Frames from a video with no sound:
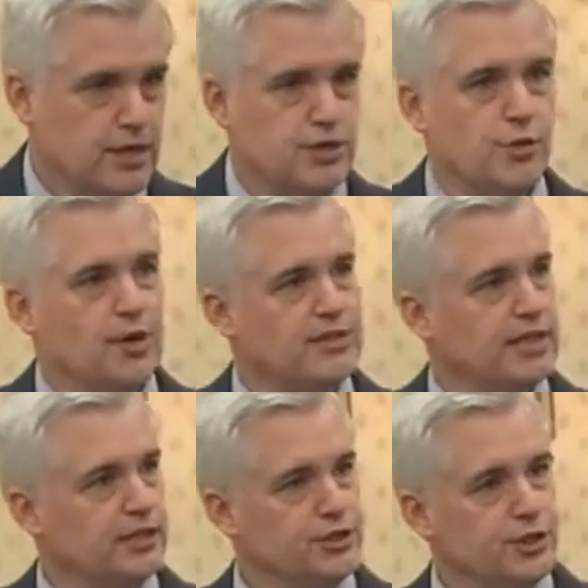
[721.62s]
So what does
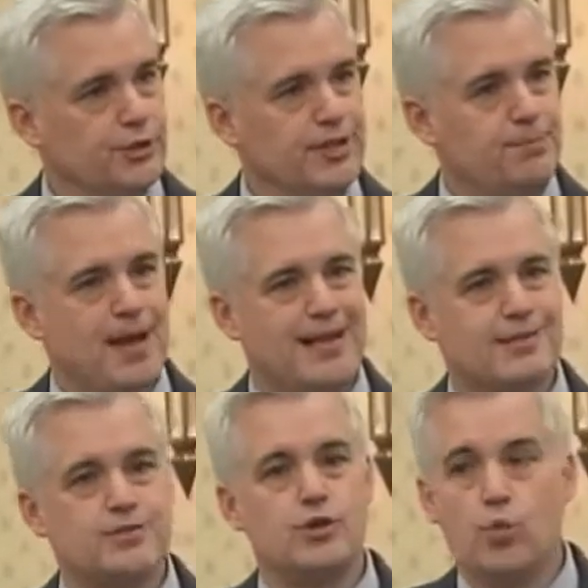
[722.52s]
England do? It
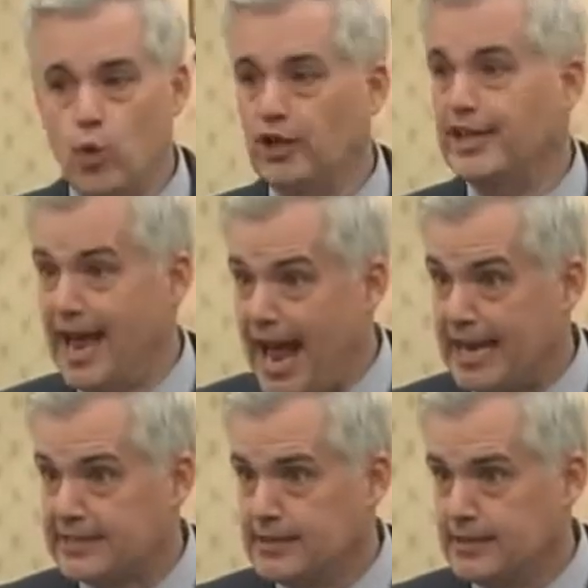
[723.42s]
passes the Woolen
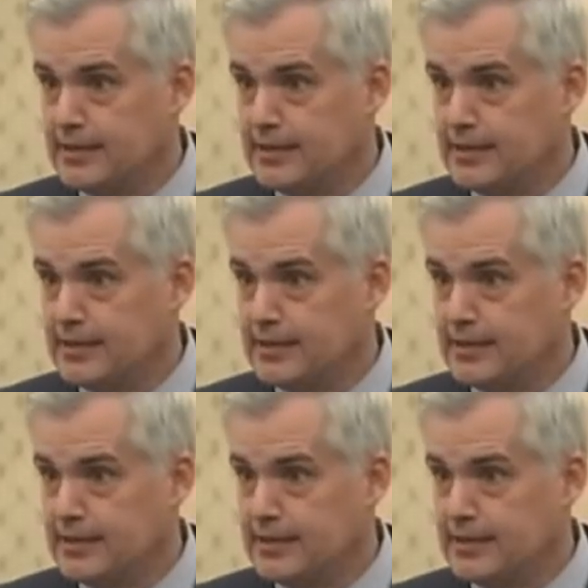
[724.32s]
Act.